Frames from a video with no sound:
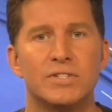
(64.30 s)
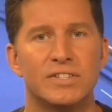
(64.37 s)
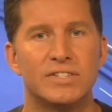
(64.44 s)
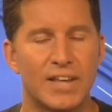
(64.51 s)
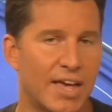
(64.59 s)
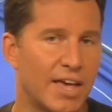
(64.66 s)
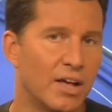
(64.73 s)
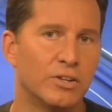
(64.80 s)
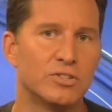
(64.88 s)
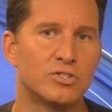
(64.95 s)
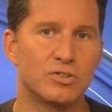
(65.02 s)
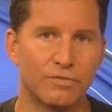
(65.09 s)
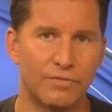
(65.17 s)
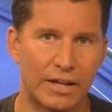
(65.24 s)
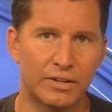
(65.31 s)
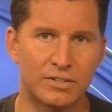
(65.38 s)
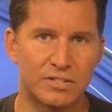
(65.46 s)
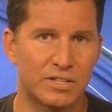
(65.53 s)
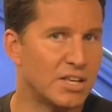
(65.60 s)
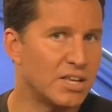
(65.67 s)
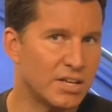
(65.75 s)
a tale and surveillance
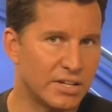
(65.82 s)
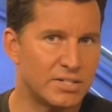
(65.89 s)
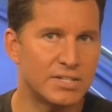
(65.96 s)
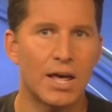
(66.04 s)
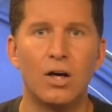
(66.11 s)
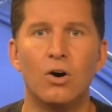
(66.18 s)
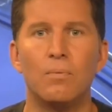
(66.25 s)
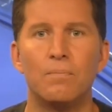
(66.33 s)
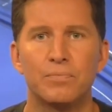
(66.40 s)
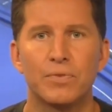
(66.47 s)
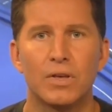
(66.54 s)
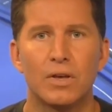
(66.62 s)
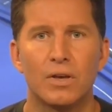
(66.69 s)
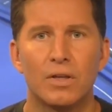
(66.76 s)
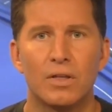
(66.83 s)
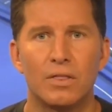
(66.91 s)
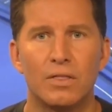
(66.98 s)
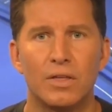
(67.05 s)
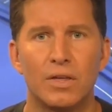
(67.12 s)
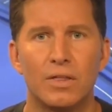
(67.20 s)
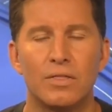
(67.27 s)
that he could tell
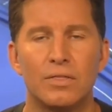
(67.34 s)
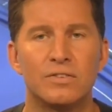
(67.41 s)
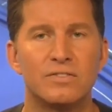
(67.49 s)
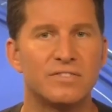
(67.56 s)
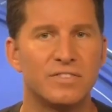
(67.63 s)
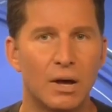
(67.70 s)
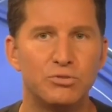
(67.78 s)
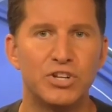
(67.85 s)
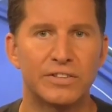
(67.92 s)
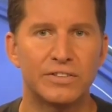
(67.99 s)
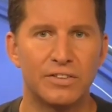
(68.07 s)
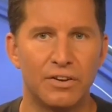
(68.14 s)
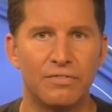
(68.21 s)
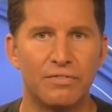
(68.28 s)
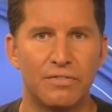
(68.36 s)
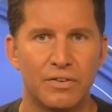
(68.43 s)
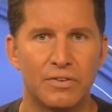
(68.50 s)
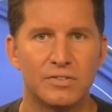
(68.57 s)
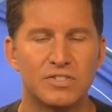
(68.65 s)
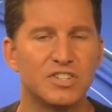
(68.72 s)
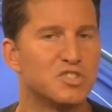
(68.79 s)
that the subject of
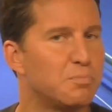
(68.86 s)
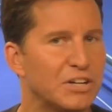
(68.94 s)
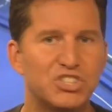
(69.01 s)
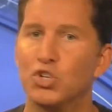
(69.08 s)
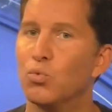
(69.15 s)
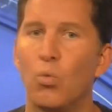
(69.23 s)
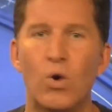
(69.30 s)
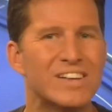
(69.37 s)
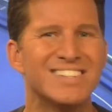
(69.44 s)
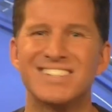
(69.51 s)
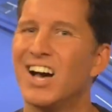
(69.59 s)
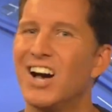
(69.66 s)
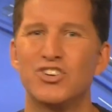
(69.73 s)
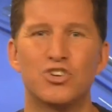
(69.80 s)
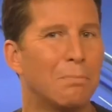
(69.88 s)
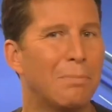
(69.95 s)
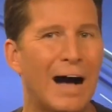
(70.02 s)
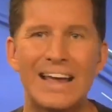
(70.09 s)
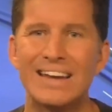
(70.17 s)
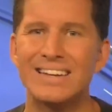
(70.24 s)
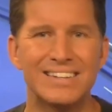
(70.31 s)
suspicion wasn't Hunter
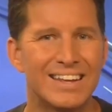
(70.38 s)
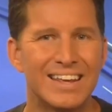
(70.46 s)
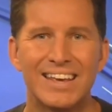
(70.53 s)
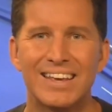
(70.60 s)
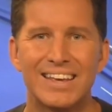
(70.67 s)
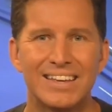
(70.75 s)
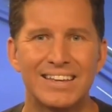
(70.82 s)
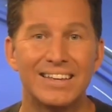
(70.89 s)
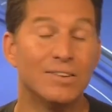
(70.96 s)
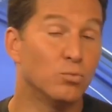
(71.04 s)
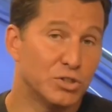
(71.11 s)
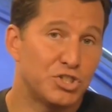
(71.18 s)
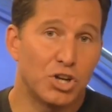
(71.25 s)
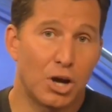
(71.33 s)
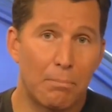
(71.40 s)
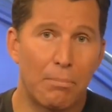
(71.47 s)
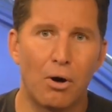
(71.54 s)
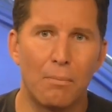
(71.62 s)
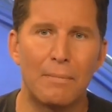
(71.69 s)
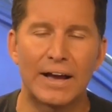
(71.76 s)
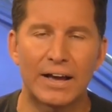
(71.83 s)
Biden, it was John
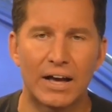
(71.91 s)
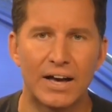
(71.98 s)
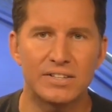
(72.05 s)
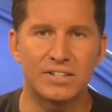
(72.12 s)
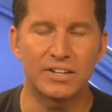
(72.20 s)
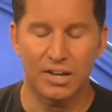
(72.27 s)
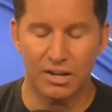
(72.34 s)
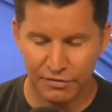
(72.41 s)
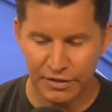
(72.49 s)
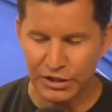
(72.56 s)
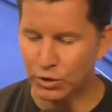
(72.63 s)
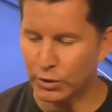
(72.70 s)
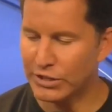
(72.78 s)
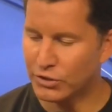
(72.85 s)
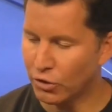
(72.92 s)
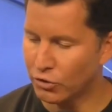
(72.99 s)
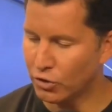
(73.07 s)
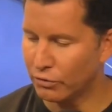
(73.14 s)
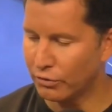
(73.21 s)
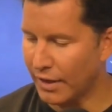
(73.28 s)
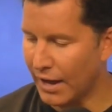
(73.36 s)
Paul Mac Isaac. Eventually, he turned
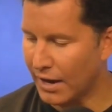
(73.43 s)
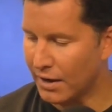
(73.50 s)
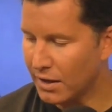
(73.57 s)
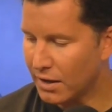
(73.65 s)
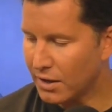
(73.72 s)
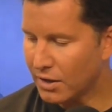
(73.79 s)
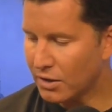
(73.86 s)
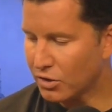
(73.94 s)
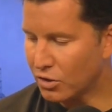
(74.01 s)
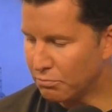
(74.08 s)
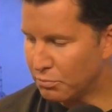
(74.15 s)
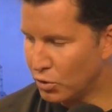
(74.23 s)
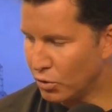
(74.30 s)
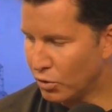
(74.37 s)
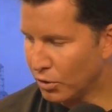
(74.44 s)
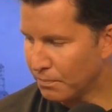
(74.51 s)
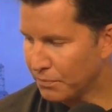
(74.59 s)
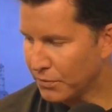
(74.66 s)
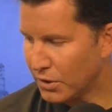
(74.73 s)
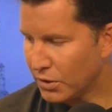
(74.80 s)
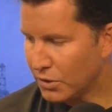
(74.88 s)
over that computer
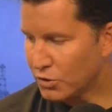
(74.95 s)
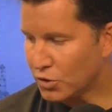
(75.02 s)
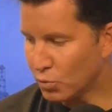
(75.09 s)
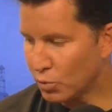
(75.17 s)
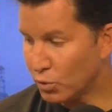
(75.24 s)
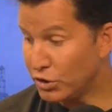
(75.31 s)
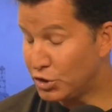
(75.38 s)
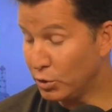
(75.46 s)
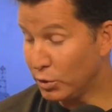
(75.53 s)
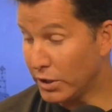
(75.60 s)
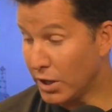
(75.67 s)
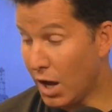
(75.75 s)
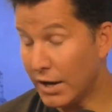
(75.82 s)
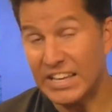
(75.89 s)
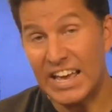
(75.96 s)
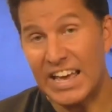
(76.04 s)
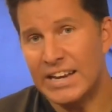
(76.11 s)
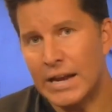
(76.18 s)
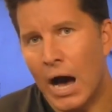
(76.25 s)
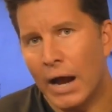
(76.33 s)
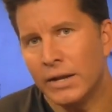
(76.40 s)
to Rudy Giuliani, and
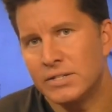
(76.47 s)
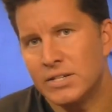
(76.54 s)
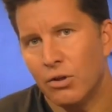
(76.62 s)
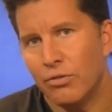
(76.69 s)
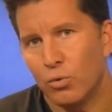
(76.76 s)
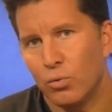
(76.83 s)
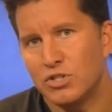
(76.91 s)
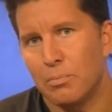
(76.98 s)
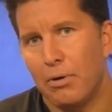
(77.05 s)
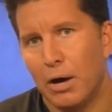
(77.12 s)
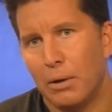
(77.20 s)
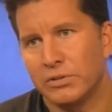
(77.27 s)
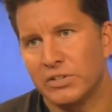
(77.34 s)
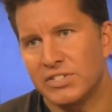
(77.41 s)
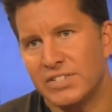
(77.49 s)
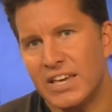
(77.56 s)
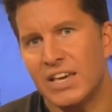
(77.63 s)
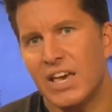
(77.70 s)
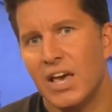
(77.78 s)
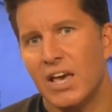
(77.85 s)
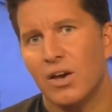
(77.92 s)
not until there was a public
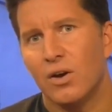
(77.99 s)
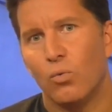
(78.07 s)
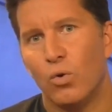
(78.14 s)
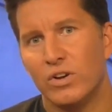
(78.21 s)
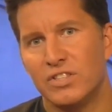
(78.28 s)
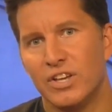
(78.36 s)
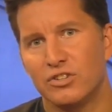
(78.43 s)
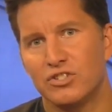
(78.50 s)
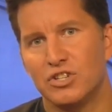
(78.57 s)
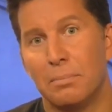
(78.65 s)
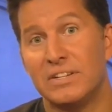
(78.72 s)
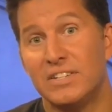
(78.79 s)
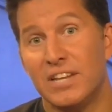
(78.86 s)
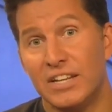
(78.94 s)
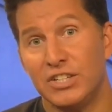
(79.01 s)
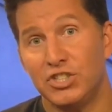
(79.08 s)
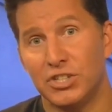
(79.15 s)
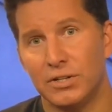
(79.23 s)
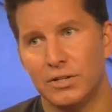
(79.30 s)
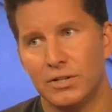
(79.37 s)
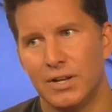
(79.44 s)
stink was there some
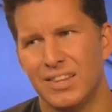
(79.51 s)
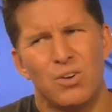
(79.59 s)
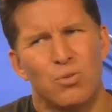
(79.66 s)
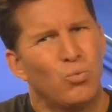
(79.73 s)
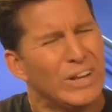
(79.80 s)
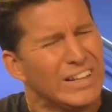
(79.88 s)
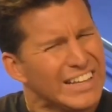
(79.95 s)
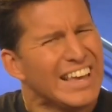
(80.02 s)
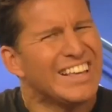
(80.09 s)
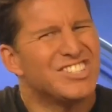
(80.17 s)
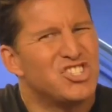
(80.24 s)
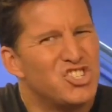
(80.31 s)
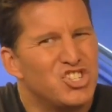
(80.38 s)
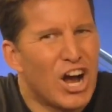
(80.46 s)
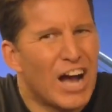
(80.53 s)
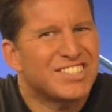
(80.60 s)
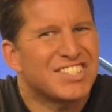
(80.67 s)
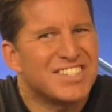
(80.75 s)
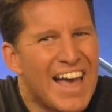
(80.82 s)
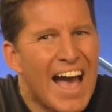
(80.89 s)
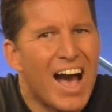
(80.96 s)
attention that really is
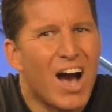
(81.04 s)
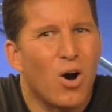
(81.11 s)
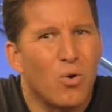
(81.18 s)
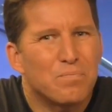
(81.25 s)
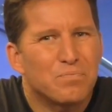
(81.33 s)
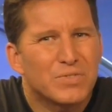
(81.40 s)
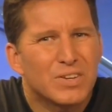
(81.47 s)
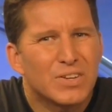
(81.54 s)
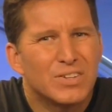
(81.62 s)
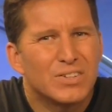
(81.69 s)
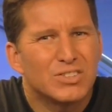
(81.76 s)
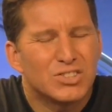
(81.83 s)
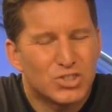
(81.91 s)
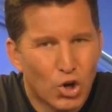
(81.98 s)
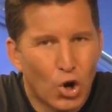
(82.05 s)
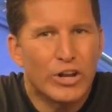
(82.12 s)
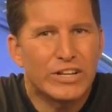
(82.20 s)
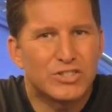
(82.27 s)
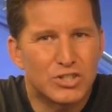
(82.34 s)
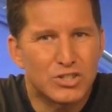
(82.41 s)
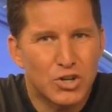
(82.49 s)
just now
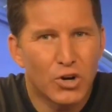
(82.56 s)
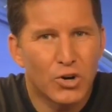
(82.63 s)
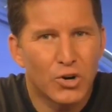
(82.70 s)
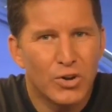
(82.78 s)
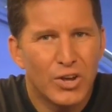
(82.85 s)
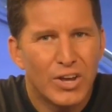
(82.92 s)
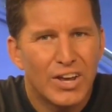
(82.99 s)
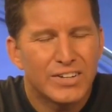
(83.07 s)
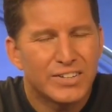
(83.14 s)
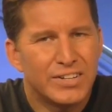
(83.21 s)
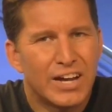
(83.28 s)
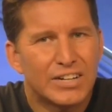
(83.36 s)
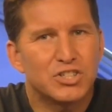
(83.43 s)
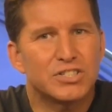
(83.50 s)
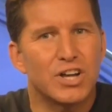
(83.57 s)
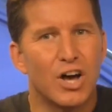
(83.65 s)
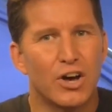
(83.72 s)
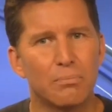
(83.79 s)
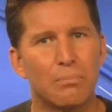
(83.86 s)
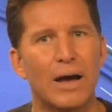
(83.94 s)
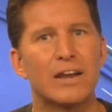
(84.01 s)
starting to turn to not just
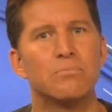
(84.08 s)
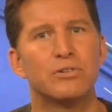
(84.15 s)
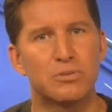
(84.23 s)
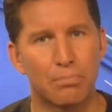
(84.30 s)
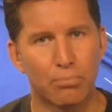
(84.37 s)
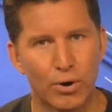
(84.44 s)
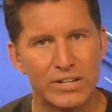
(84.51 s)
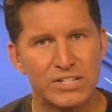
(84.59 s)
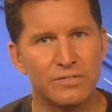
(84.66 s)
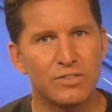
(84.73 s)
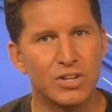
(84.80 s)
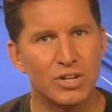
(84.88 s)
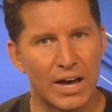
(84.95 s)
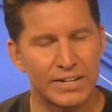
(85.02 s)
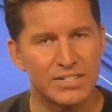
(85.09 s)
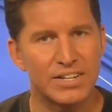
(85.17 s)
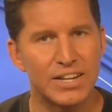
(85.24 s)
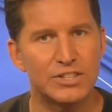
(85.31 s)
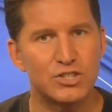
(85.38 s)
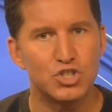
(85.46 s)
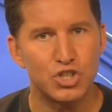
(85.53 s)
Hunter Biden, but the president of the United
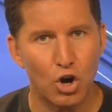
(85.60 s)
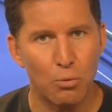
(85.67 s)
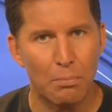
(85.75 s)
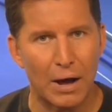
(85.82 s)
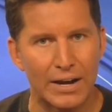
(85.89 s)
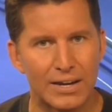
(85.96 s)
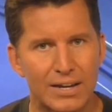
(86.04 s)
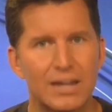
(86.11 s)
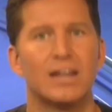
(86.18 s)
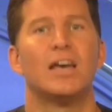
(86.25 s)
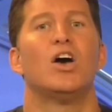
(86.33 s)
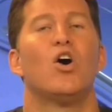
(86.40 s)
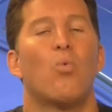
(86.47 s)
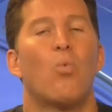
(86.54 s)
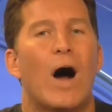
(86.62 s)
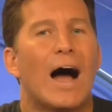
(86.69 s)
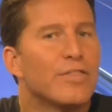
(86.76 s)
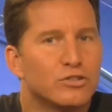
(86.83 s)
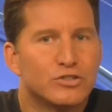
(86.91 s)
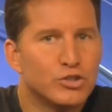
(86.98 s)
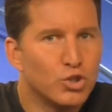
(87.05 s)
States, Joe Biden. Why?
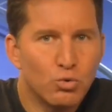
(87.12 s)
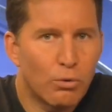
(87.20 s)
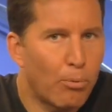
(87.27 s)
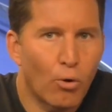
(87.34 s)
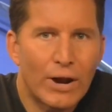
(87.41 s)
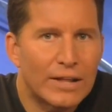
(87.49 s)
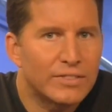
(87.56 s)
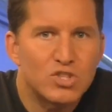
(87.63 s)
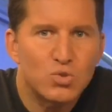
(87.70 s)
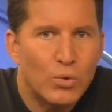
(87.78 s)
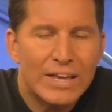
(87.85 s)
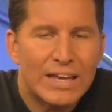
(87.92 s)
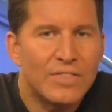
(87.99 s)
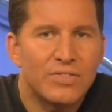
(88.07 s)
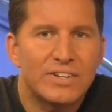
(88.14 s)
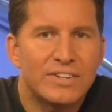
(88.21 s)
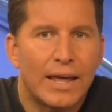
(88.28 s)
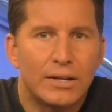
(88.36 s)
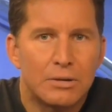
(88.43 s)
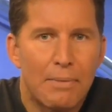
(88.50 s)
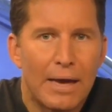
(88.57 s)
There's a new report out this week in the
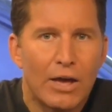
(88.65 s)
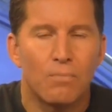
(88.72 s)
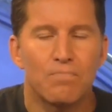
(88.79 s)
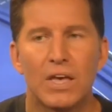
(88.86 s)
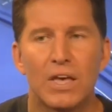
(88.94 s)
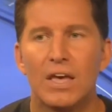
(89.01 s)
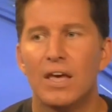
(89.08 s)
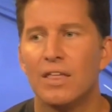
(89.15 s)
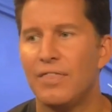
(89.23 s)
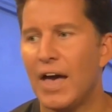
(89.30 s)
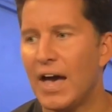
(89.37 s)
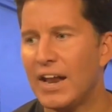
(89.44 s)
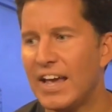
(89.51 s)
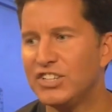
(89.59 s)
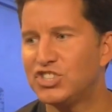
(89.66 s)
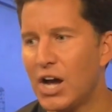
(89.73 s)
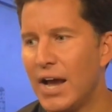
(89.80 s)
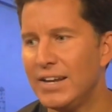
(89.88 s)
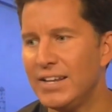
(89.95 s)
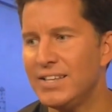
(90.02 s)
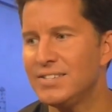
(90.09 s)
Daily Mail that a
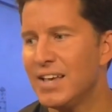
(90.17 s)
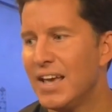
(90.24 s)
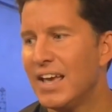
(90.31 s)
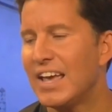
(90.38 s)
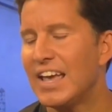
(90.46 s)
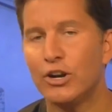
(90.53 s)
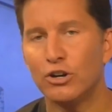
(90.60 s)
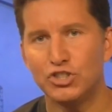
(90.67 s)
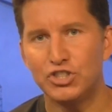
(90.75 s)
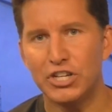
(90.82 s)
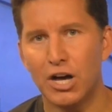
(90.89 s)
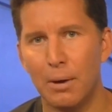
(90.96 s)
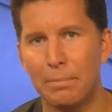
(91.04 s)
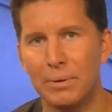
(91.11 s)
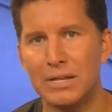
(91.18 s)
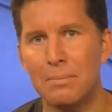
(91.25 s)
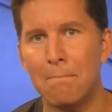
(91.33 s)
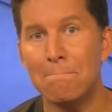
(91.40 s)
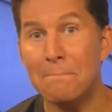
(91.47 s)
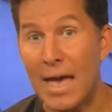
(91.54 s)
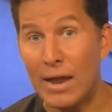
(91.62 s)
Chinese energy company
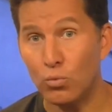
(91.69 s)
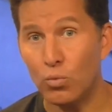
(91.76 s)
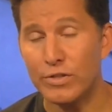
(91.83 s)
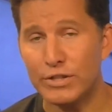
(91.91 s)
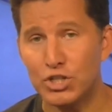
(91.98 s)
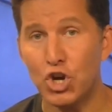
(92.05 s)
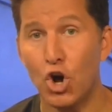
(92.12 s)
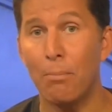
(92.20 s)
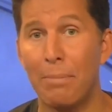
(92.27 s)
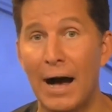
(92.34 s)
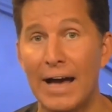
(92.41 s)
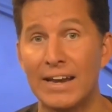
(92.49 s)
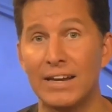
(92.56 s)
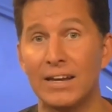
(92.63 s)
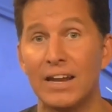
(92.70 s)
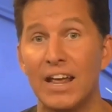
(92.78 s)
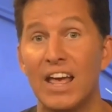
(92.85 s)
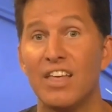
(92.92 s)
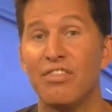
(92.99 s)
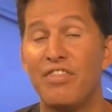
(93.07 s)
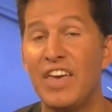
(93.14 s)
met with Joe Biden,
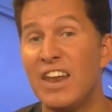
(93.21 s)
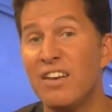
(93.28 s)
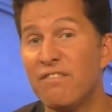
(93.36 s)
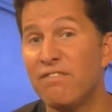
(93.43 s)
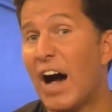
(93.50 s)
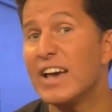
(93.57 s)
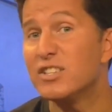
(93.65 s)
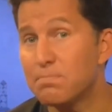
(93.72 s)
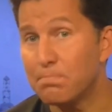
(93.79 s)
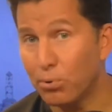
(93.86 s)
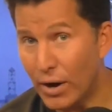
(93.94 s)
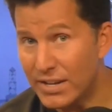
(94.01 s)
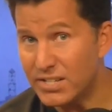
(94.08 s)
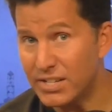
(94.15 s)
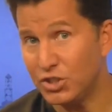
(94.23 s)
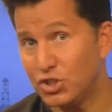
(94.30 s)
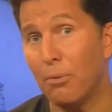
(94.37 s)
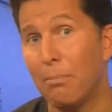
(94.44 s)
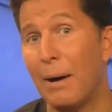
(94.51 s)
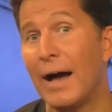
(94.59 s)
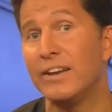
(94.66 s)
then Vice President
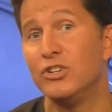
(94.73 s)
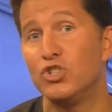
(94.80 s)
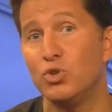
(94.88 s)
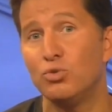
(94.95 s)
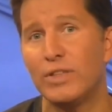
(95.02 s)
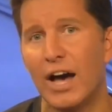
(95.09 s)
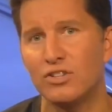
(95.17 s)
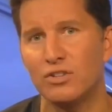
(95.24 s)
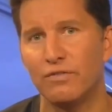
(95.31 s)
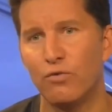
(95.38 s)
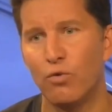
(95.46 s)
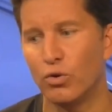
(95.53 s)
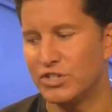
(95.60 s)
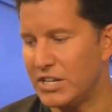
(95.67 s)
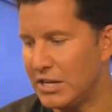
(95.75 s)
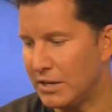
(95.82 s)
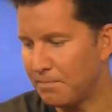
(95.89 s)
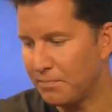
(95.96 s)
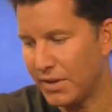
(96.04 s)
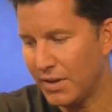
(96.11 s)
Joe Biden in 2014.